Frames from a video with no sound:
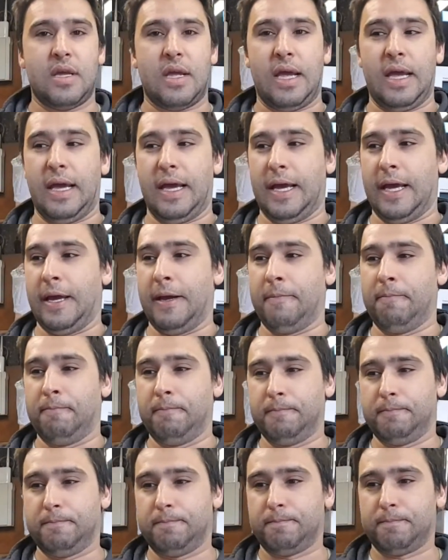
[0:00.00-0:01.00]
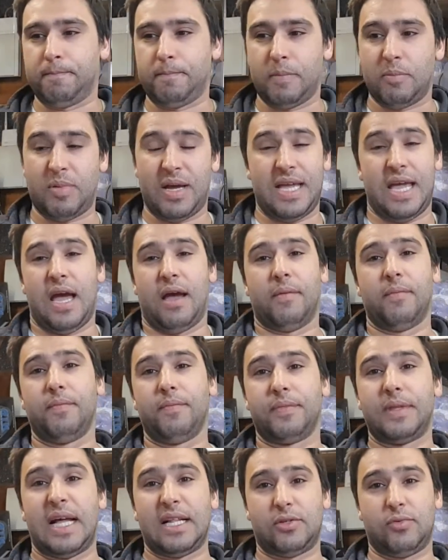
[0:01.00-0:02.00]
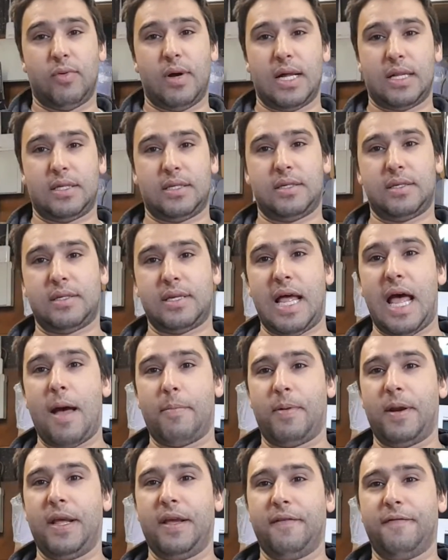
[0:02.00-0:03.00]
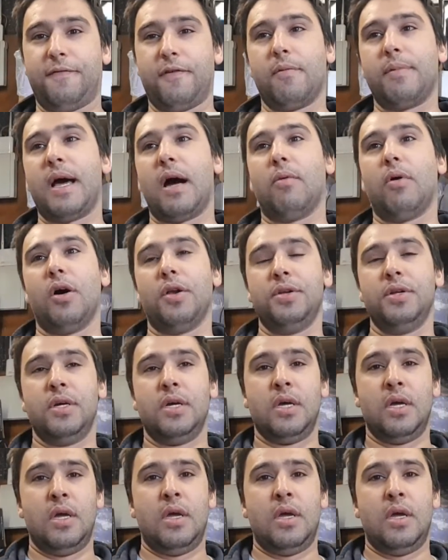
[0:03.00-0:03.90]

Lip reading: But yeah, that's what's happening from now on.